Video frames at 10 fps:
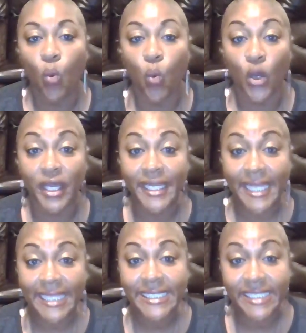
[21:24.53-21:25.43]
one
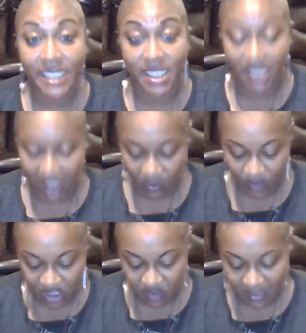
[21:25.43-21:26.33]
and
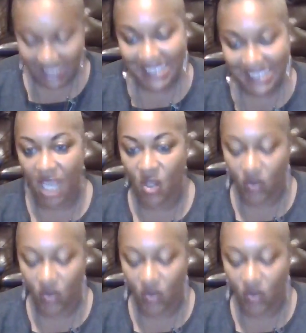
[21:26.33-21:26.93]
done, which means I